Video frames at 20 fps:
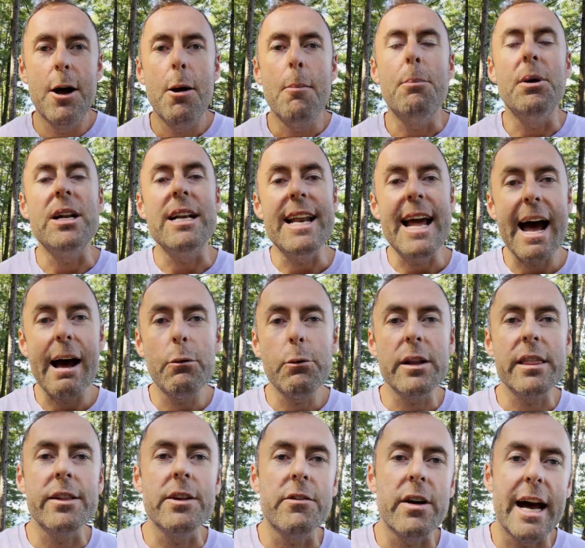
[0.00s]
But now
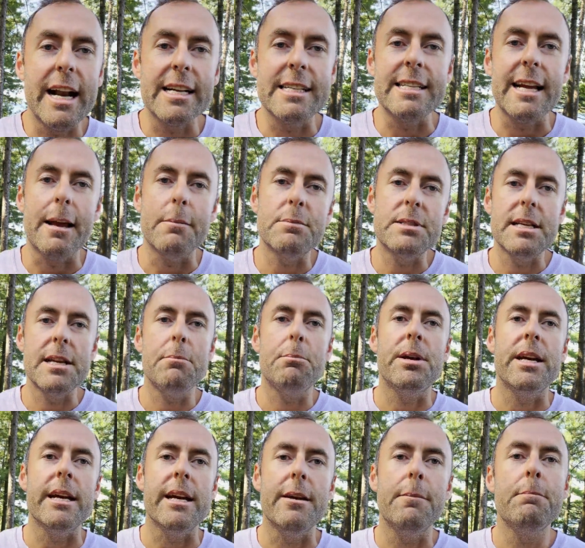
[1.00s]
with Navattic's
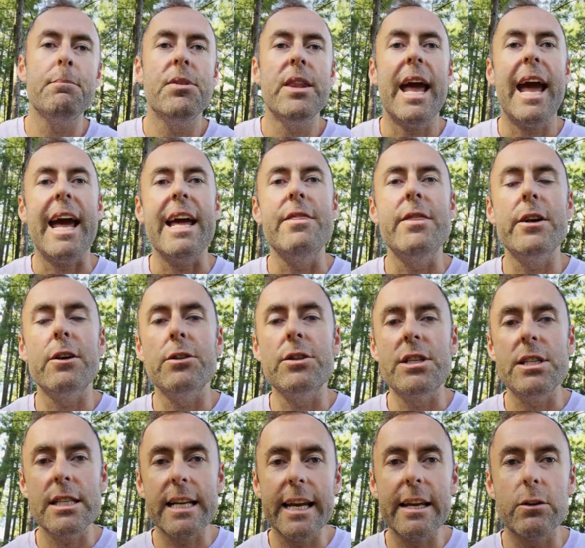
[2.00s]
MCP and their
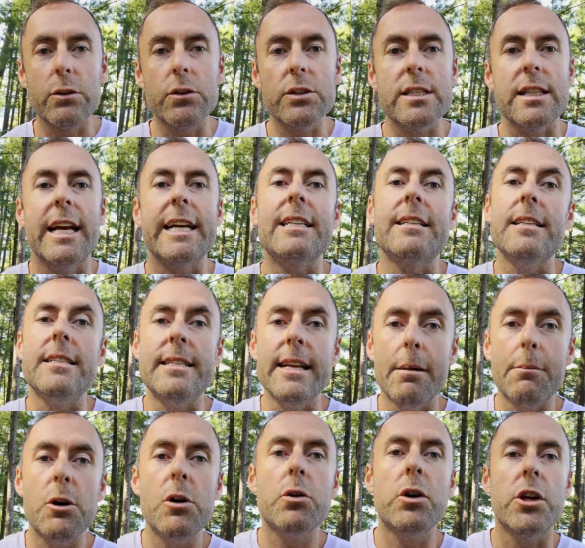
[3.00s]
skills like the
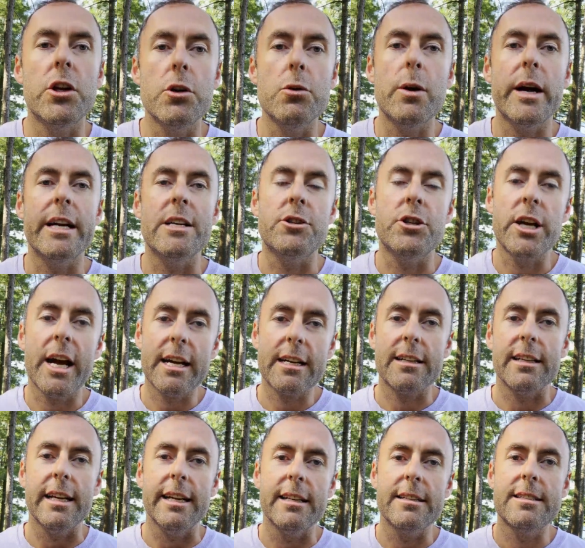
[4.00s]
demo QA
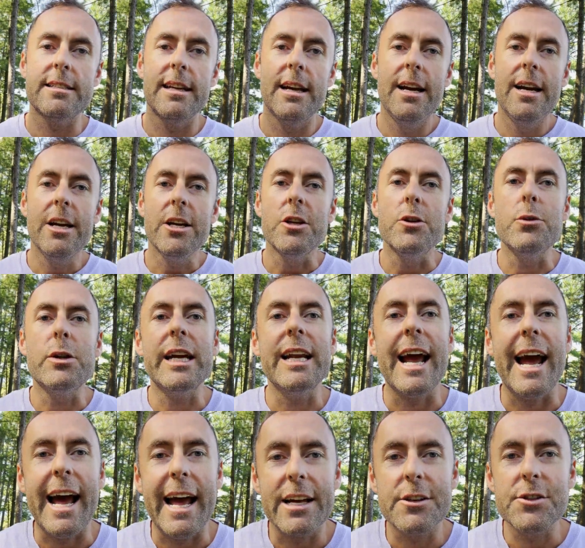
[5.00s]
checklist, you can
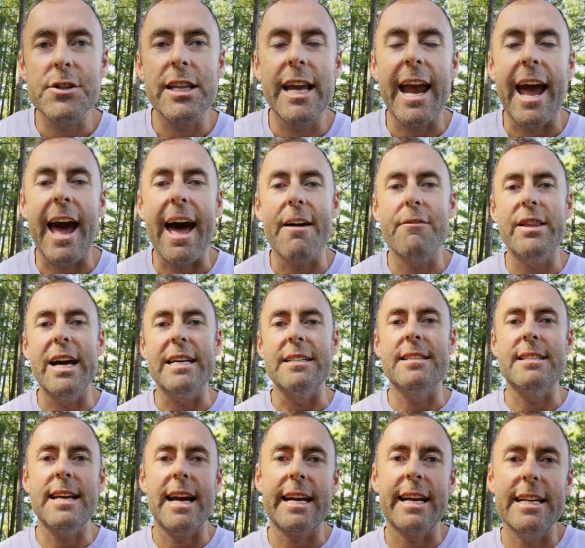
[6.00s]
actually have that
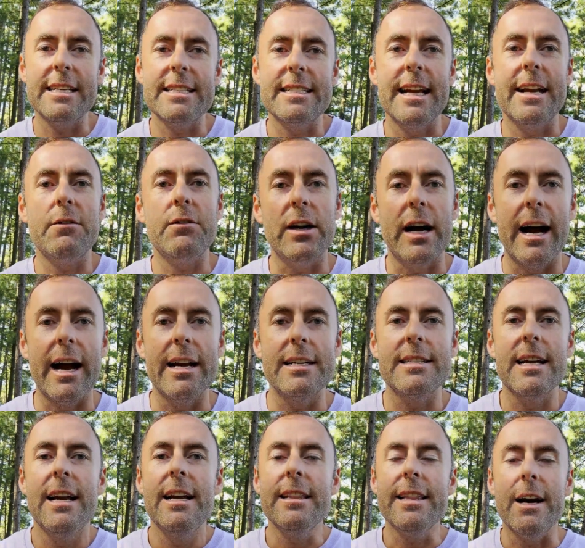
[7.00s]
second set of eyes,
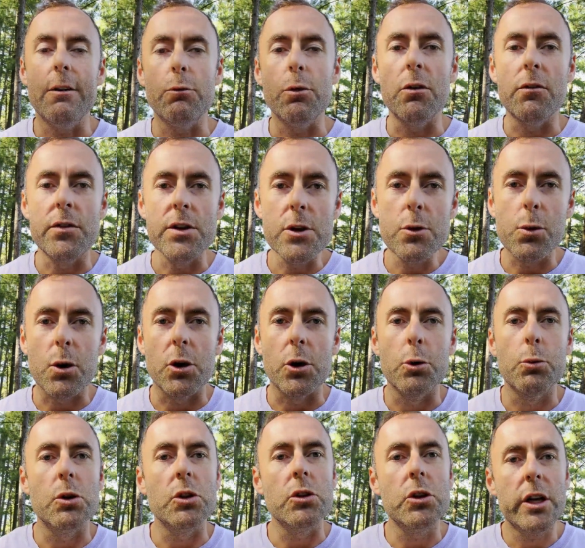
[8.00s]
that reviewer who
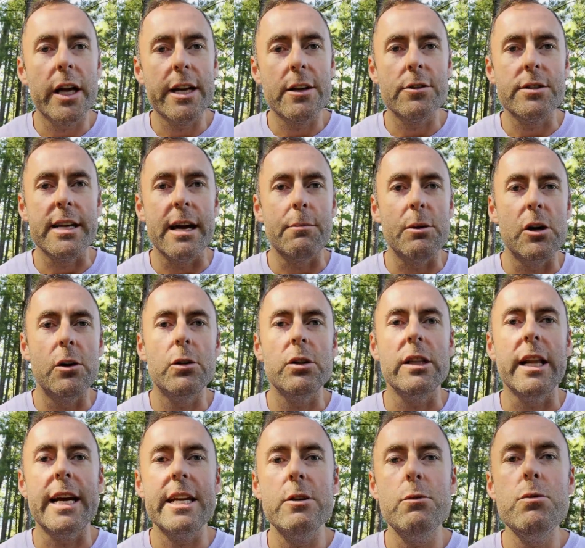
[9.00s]
will look at your demo,
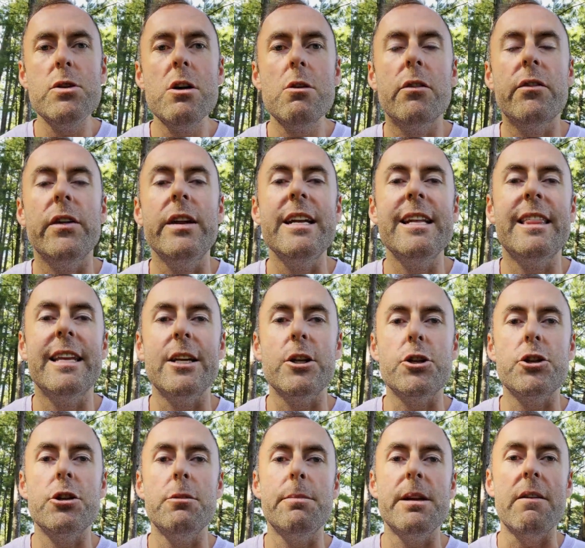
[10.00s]
let you know if anything
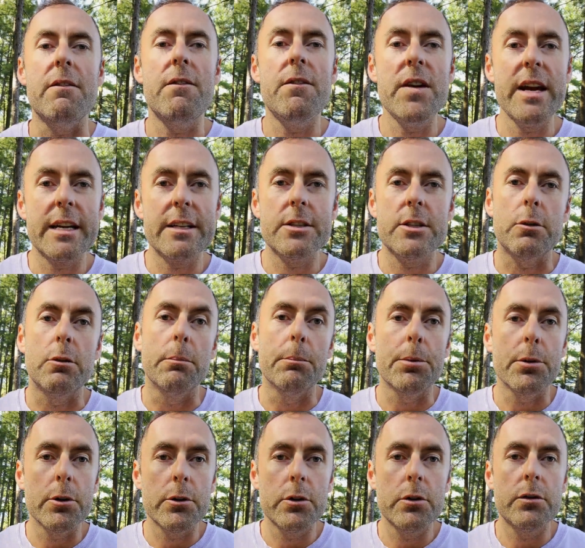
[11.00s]
should be fixed or
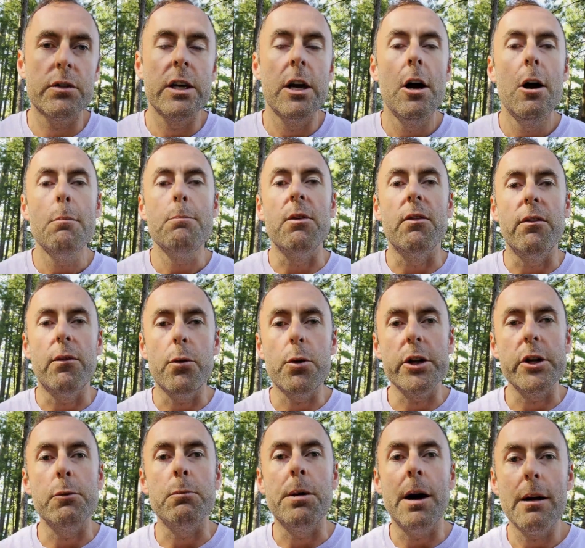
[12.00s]
improved before
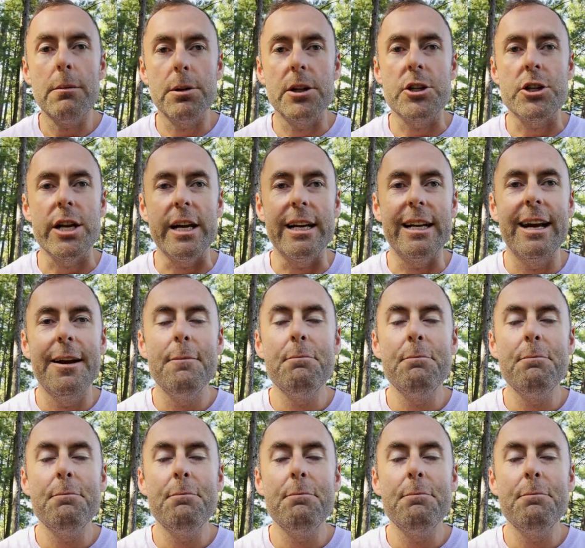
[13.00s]
you publish it.